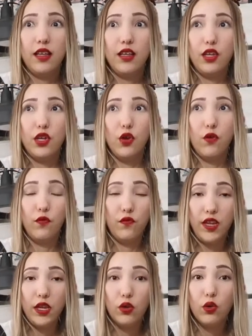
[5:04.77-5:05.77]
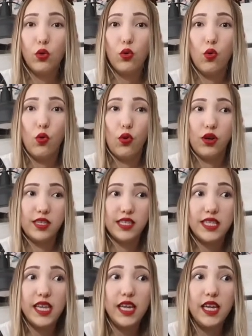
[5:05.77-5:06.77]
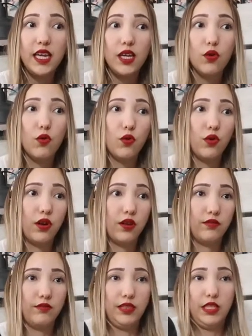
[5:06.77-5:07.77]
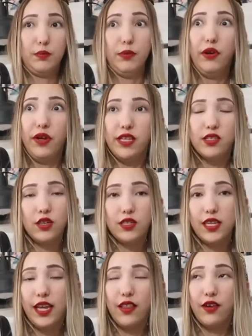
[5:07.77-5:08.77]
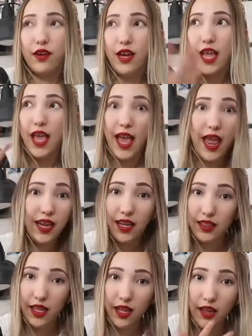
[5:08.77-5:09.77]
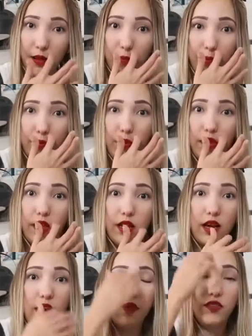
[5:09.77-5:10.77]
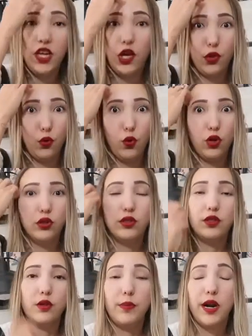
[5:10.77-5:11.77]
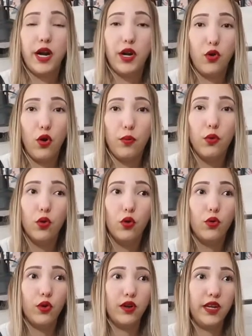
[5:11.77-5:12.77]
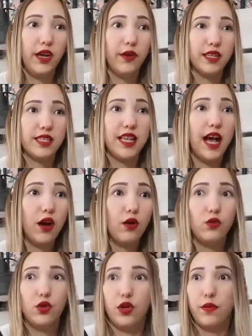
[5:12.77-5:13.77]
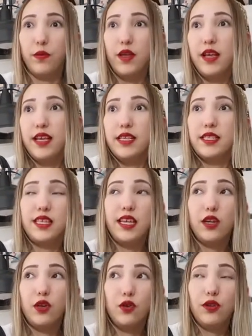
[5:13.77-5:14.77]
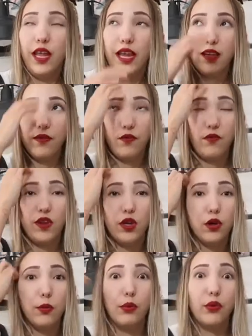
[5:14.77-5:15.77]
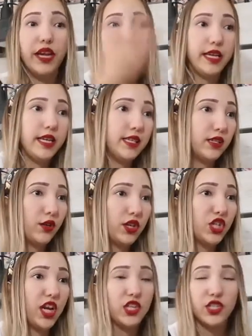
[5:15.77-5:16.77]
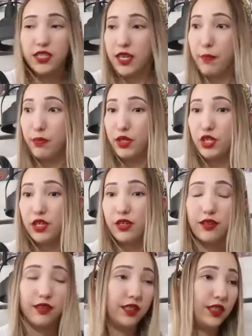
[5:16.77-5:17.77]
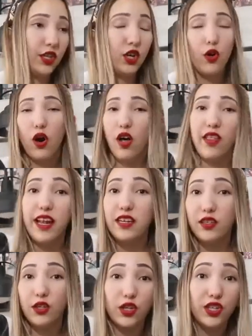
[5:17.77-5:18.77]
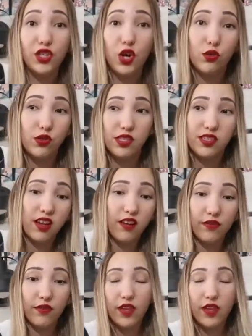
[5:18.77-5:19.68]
you know, feel or see or experience altogether anything of the other world or paranormal, or hear a sound, or see and like feel a breeze or a change in temperature, and you know, all that good ghost stuff.